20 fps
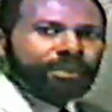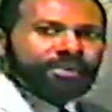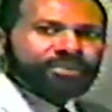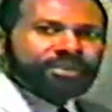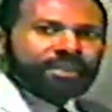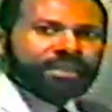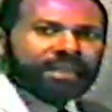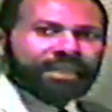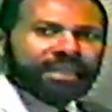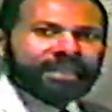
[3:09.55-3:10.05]

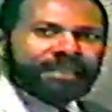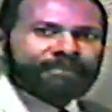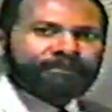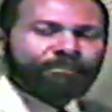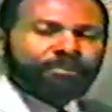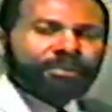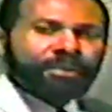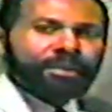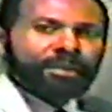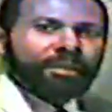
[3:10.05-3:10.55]
Once again,
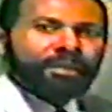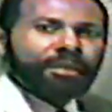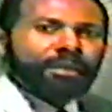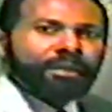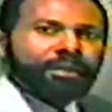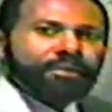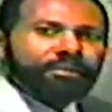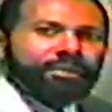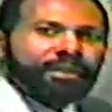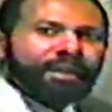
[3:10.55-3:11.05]

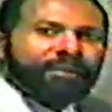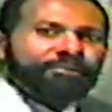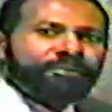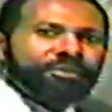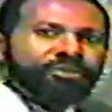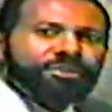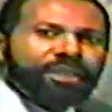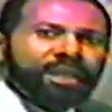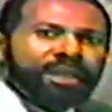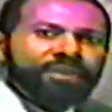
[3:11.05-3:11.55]
you have
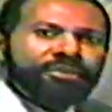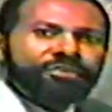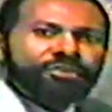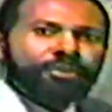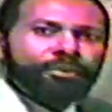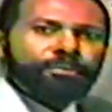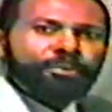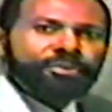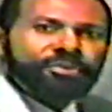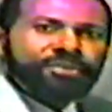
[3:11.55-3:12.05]
to change
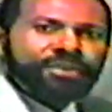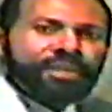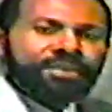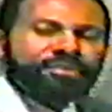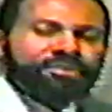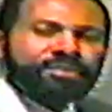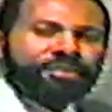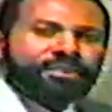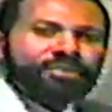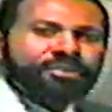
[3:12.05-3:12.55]
your
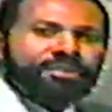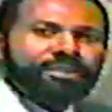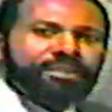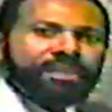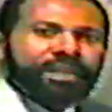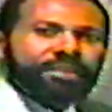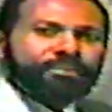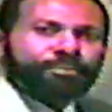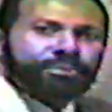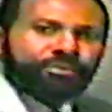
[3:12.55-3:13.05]
percents into
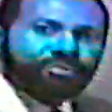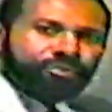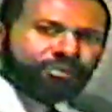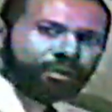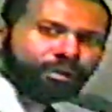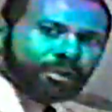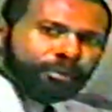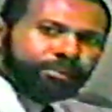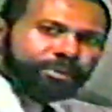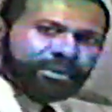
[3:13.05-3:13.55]
decimals.
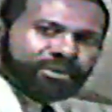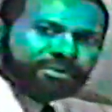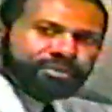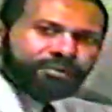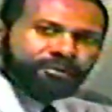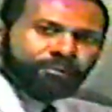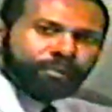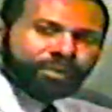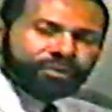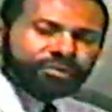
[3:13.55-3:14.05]
Draw a
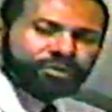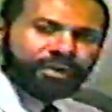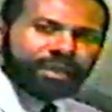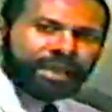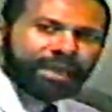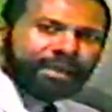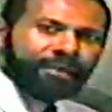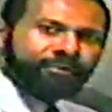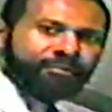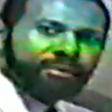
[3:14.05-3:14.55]
picture of what you
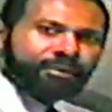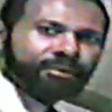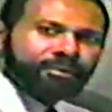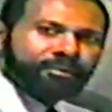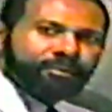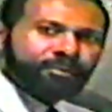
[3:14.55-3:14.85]
have.